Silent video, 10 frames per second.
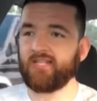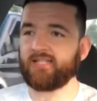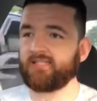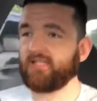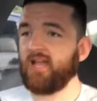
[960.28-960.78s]

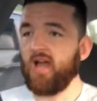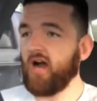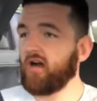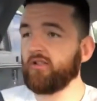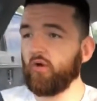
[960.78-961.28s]
this
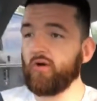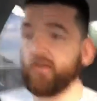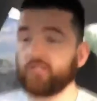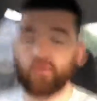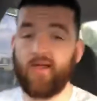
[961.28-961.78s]
aren't
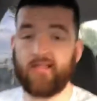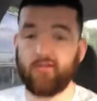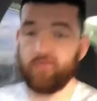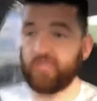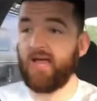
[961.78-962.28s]
lawyers who hate
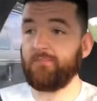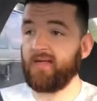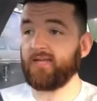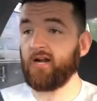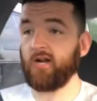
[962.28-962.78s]
their job
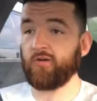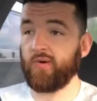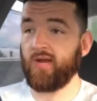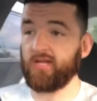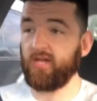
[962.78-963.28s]
making
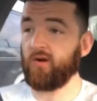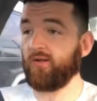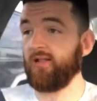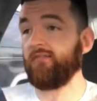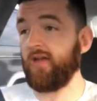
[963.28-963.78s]
$100,000 a year
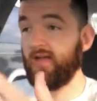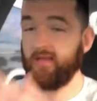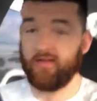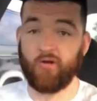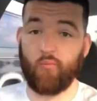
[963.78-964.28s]
and live at,